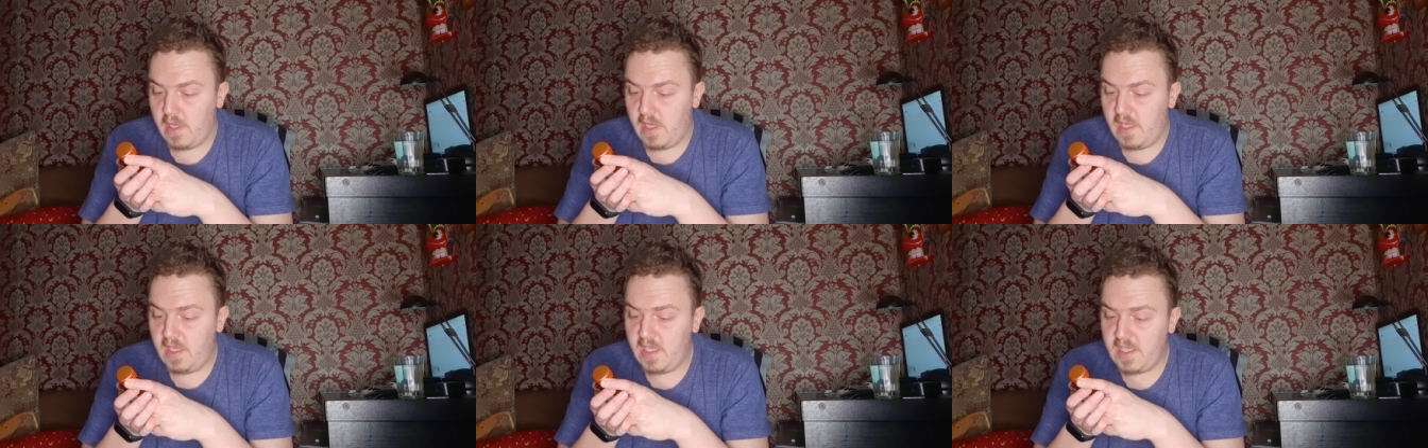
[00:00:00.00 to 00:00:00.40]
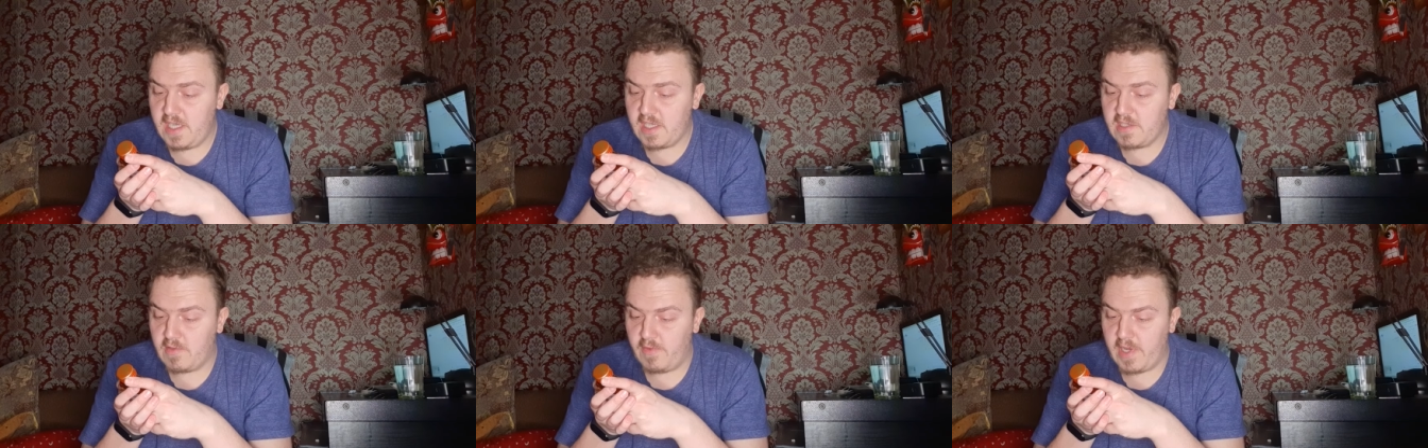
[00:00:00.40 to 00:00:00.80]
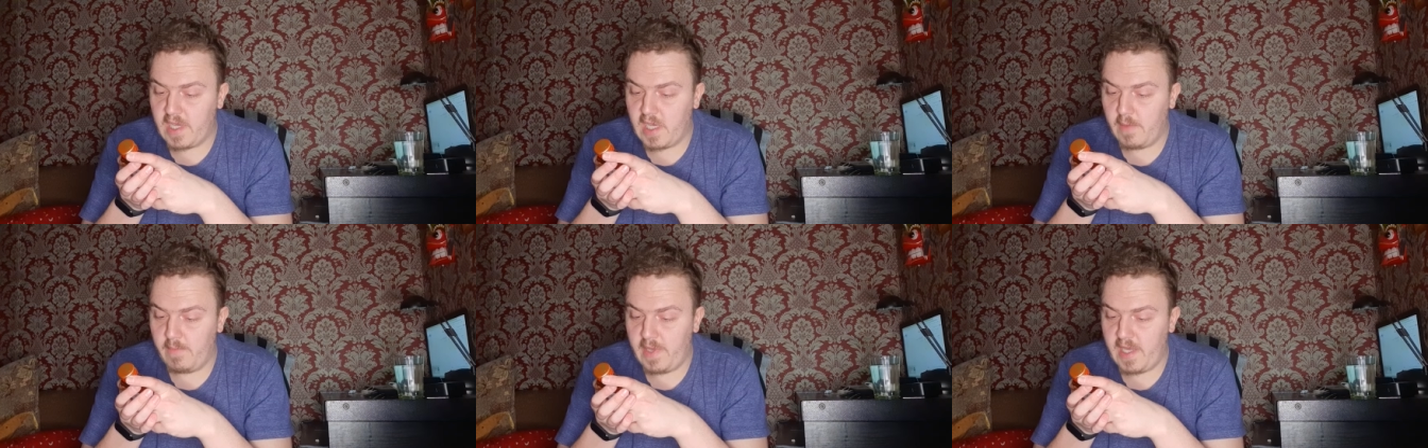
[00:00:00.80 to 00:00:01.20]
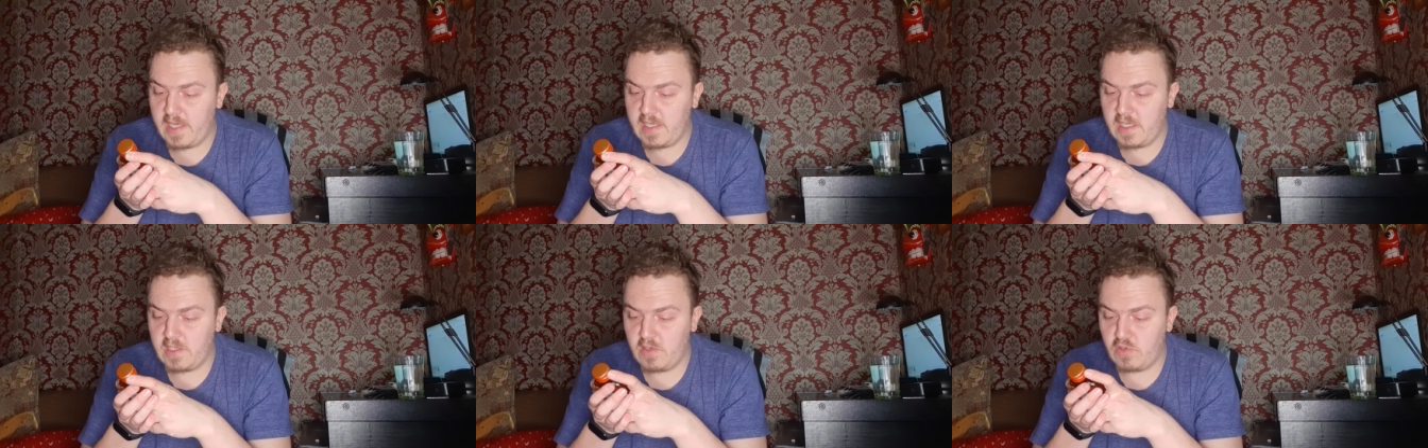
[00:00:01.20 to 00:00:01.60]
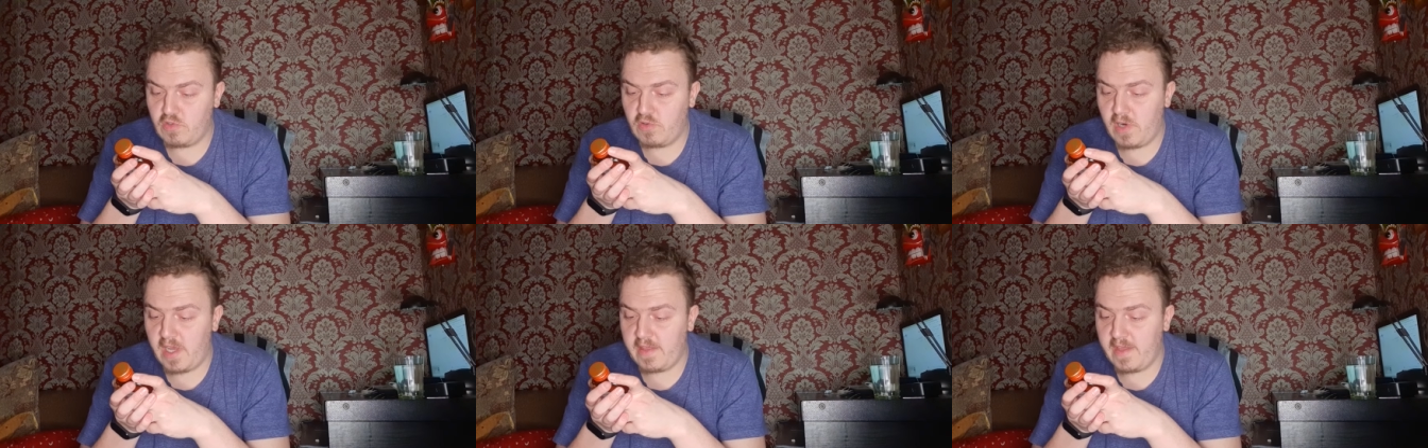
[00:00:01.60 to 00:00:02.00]
It is recommended to
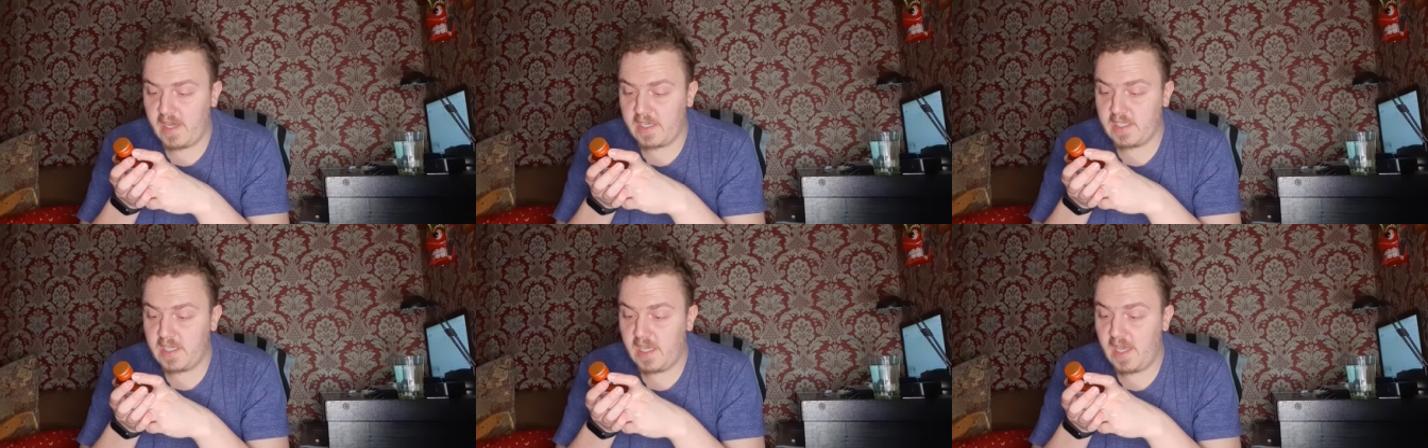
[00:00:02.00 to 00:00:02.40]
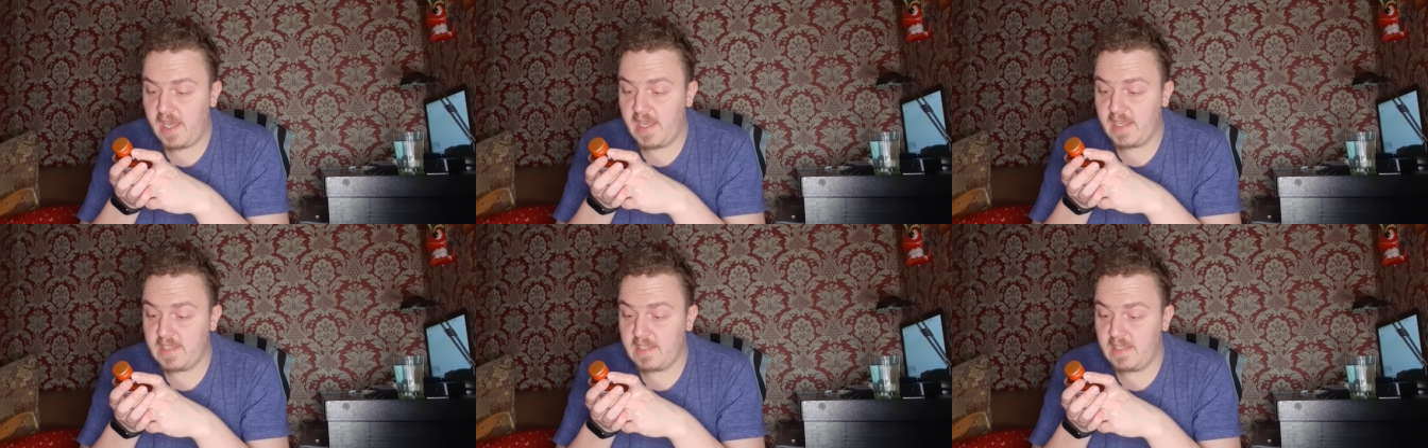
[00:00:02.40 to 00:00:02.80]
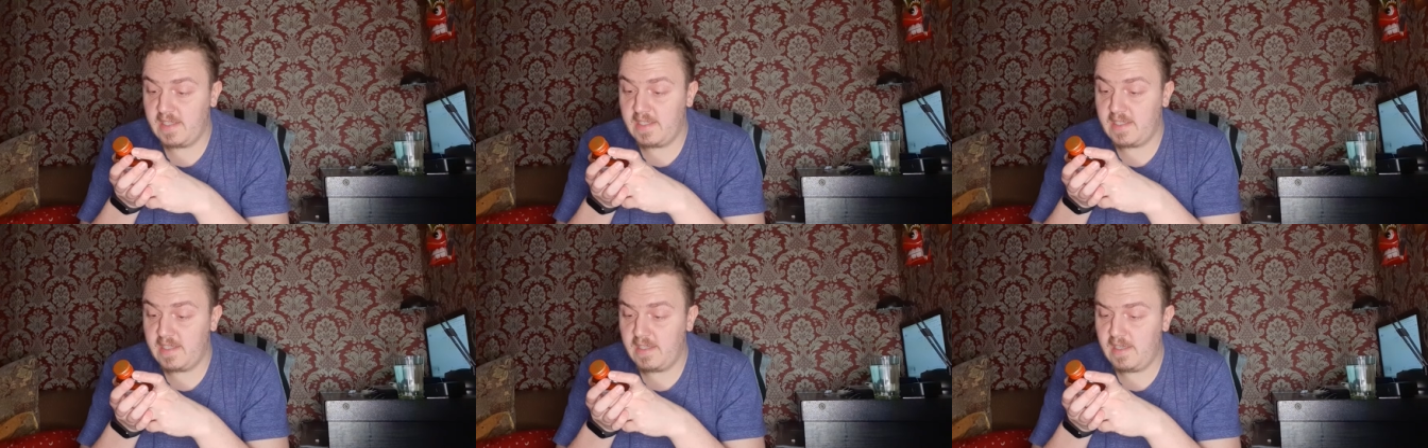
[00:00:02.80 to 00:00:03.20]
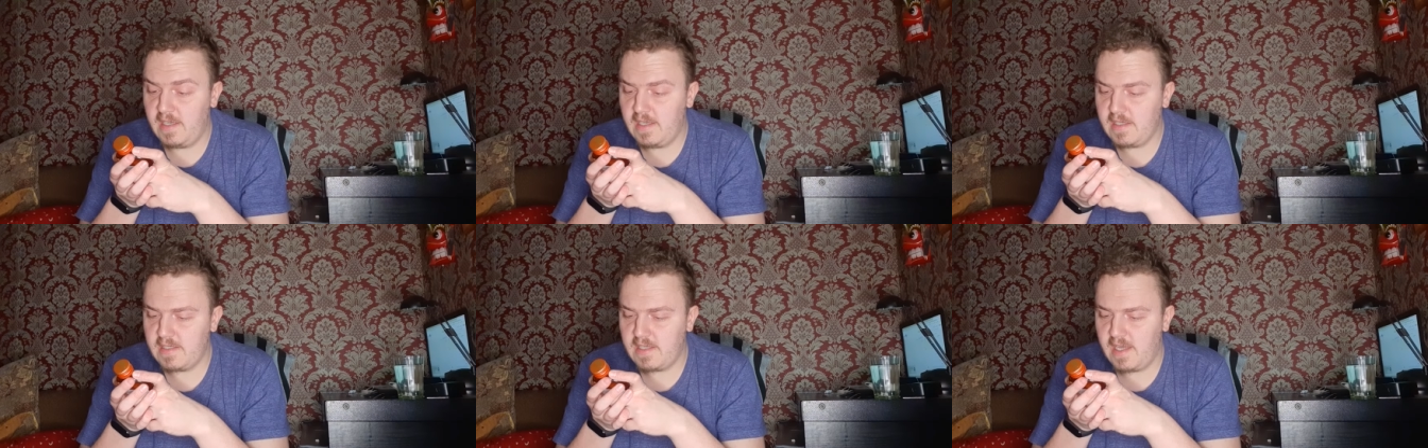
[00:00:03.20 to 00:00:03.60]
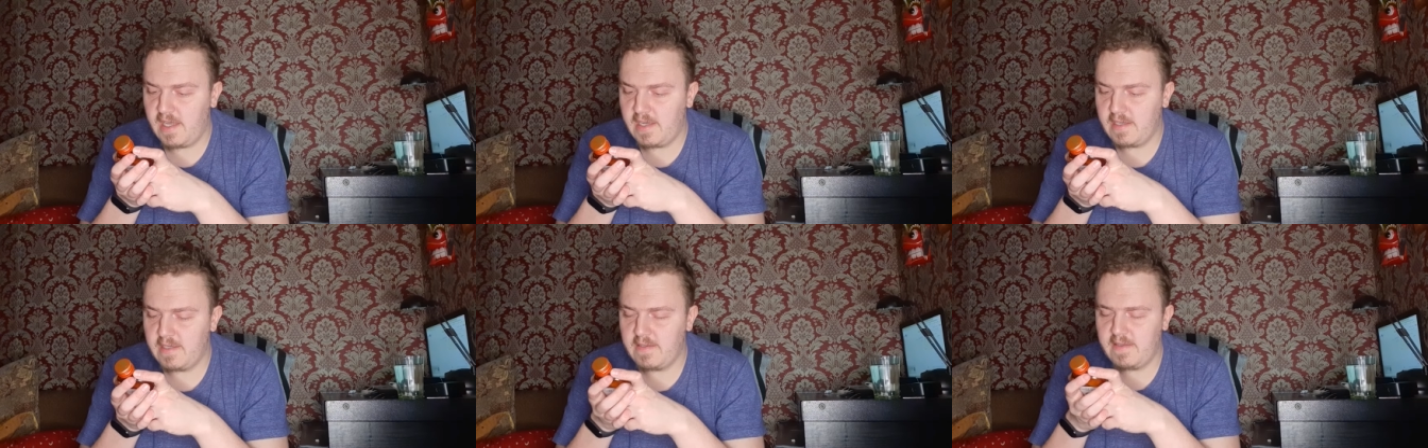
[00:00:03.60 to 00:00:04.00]
try that as it is
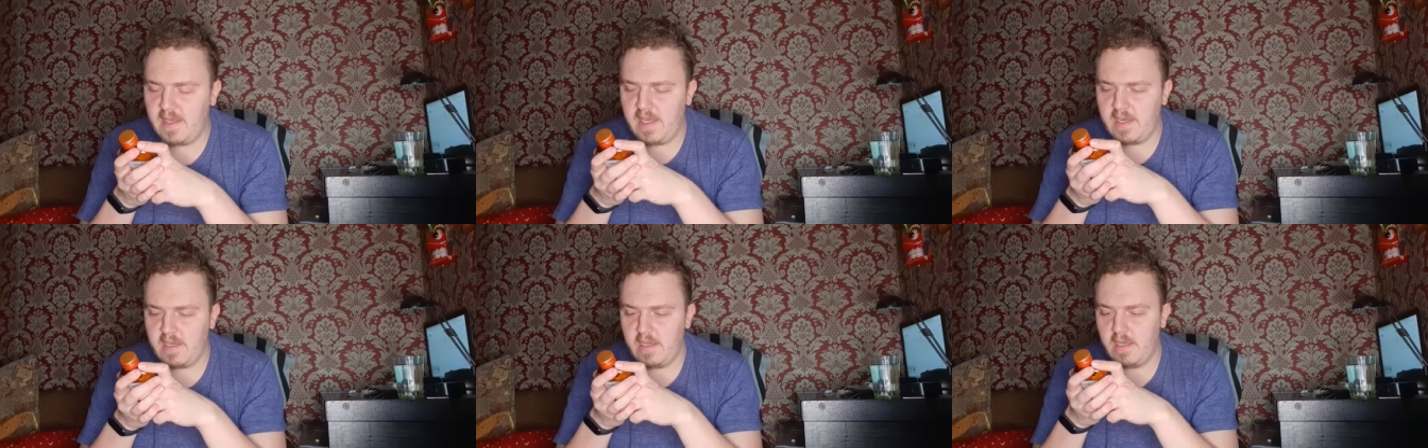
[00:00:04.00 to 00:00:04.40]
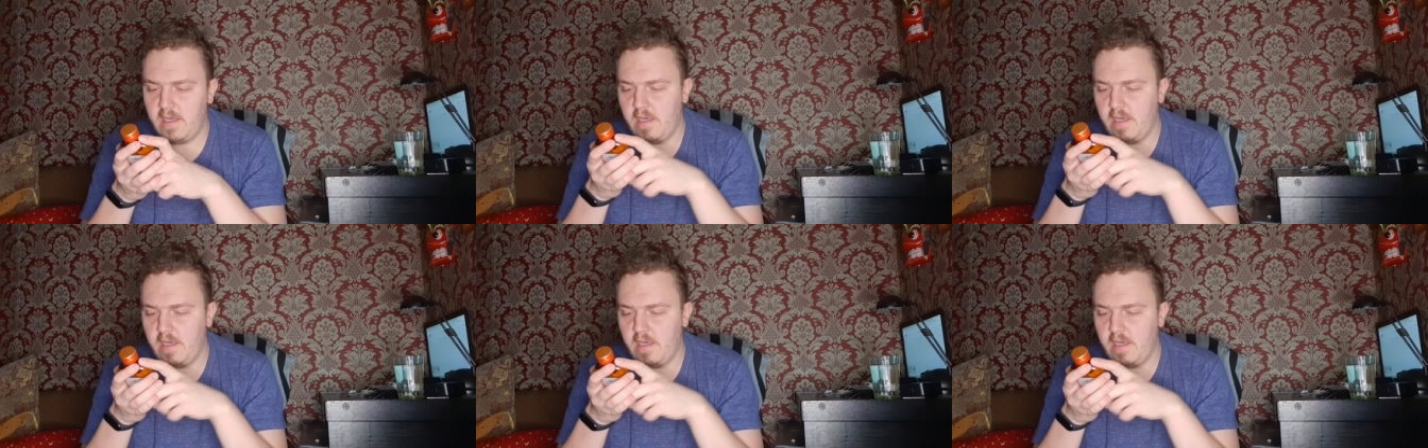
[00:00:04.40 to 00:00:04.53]
and then